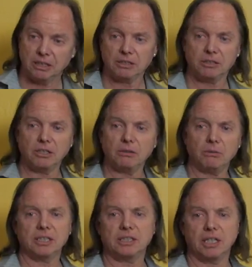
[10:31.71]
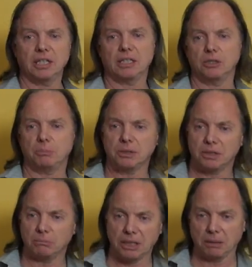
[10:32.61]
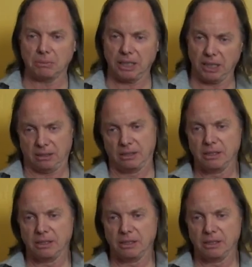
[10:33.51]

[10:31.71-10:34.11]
You don't want to say, can you put some meat on my head?